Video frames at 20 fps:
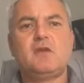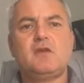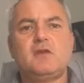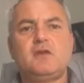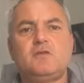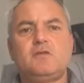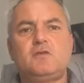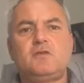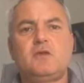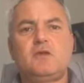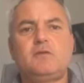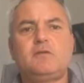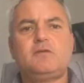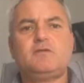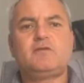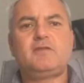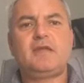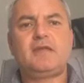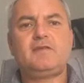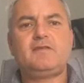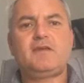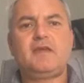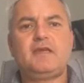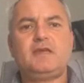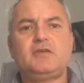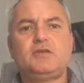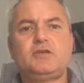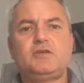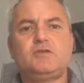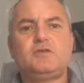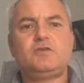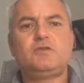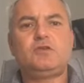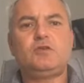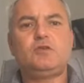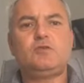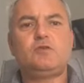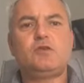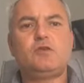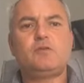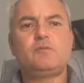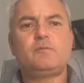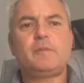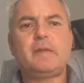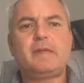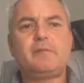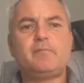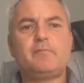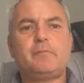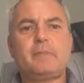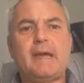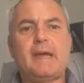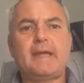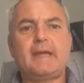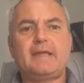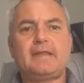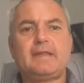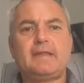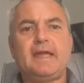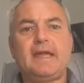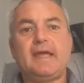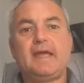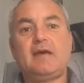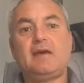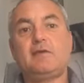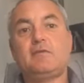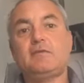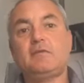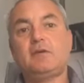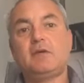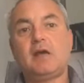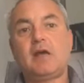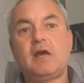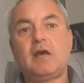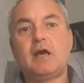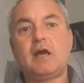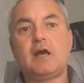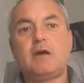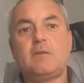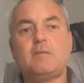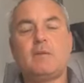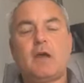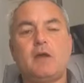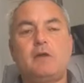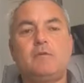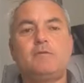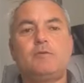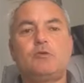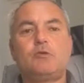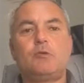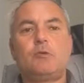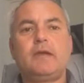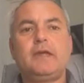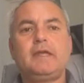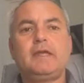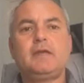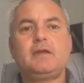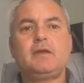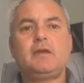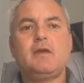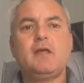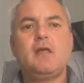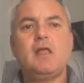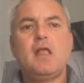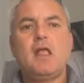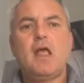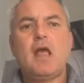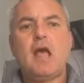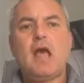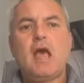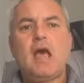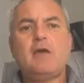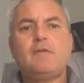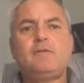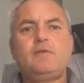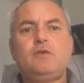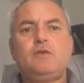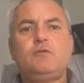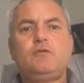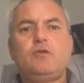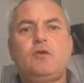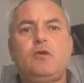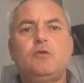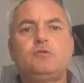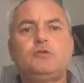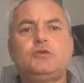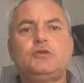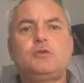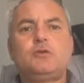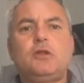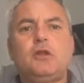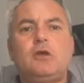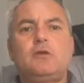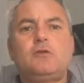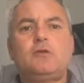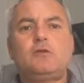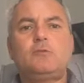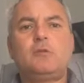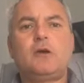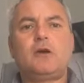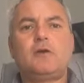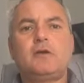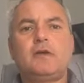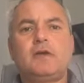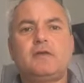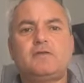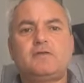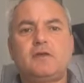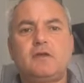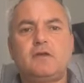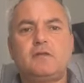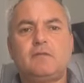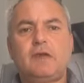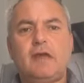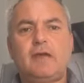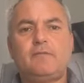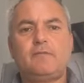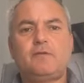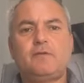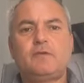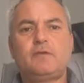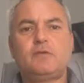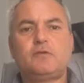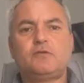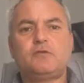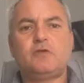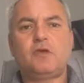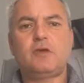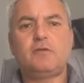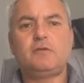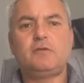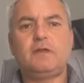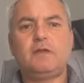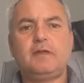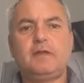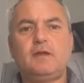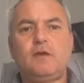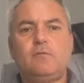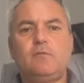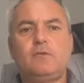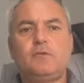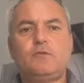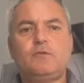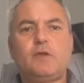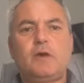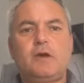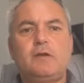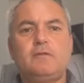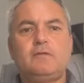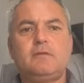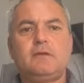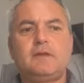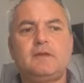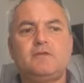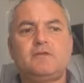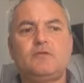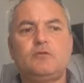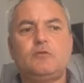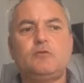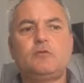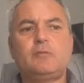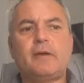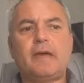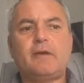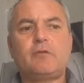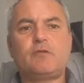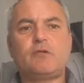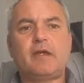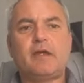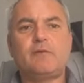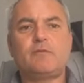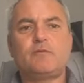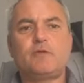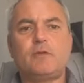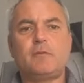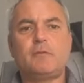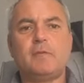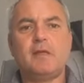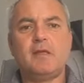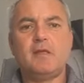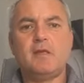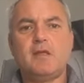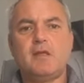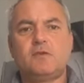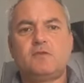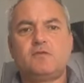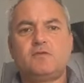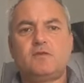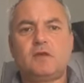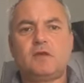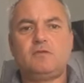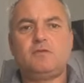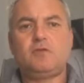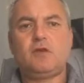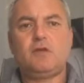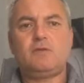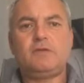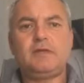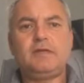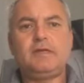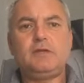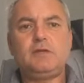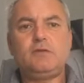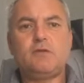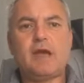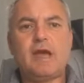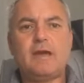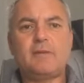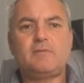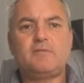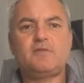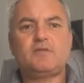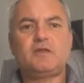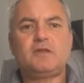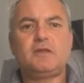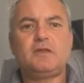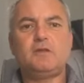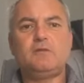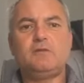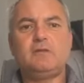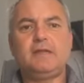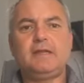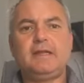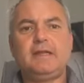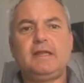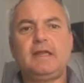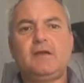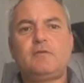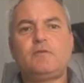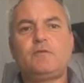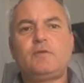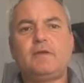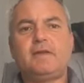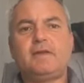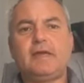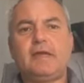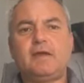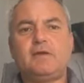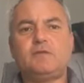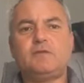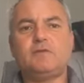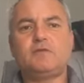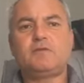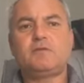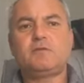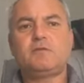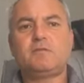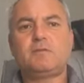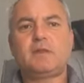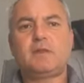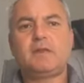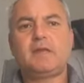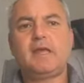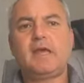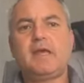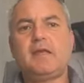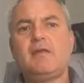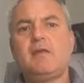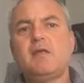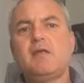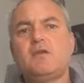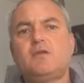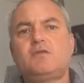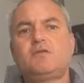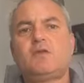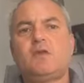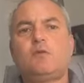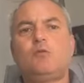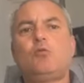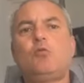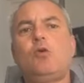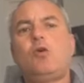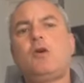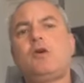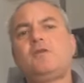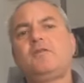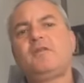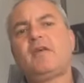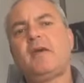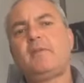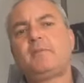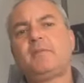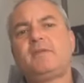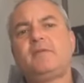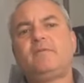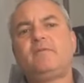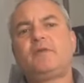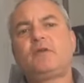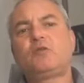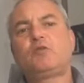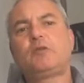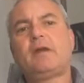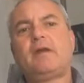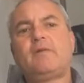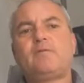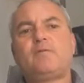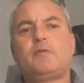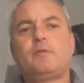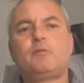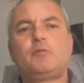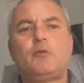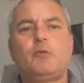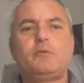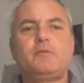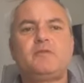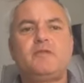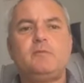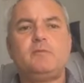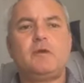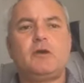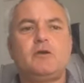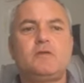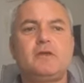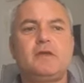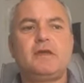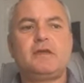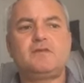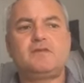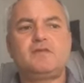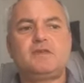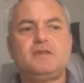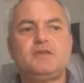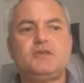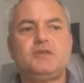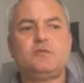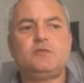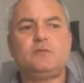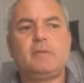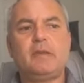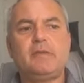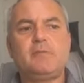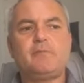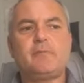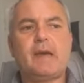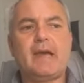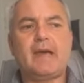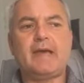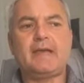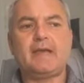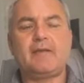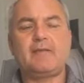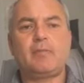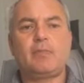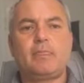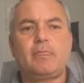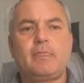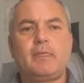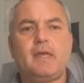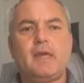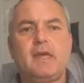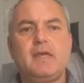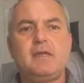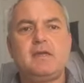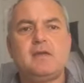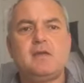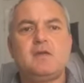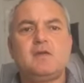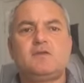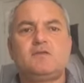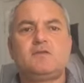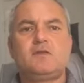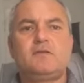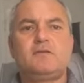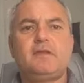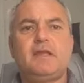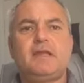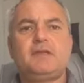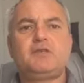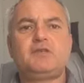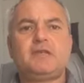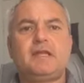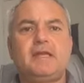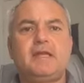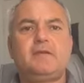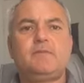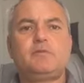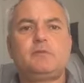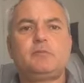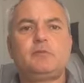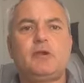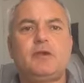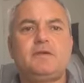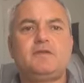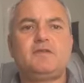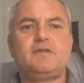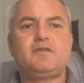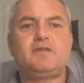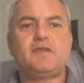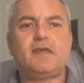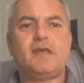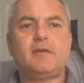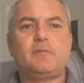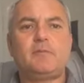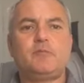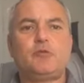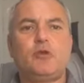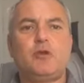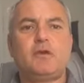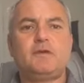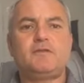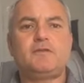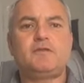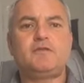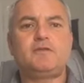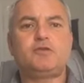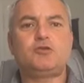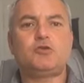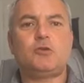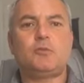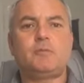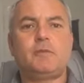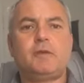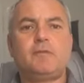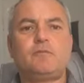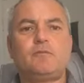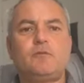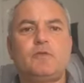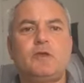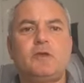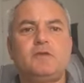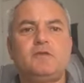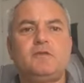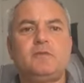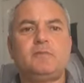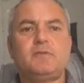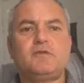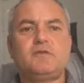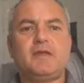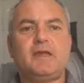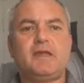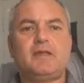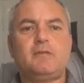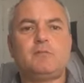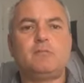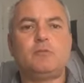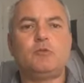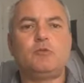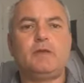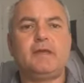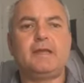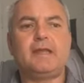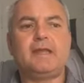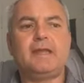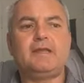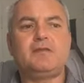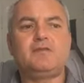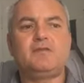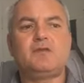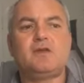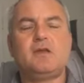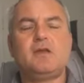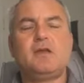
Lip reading: So estate agents, you have been back now over a week. Have you told your local market? So as we've got Tony on the phone, let's talk about Grantham. So Tony, you absolutely love videos. Okay, so what has happened in the Grantham property market since you've been back? Okay, so nationally, the press is saying prices are dropping 30%. Morning, Liz.